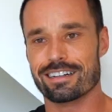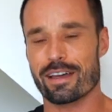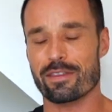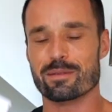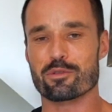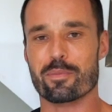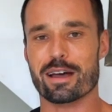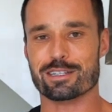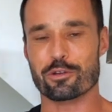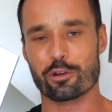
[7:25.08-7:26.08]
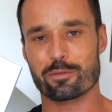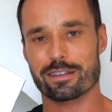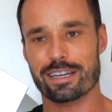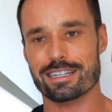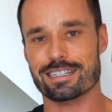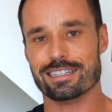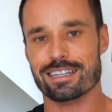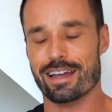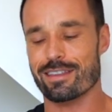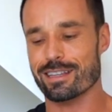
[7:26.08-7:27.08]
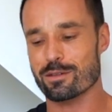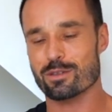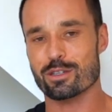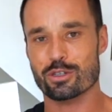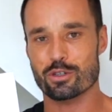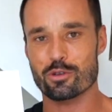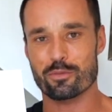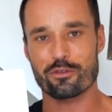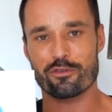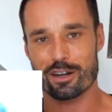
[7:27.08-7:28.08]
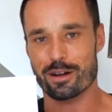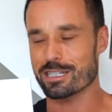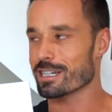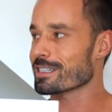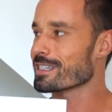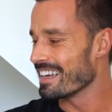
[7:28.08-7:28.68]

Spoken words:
I think the book passed the ultimate test. I think this was a super fun project,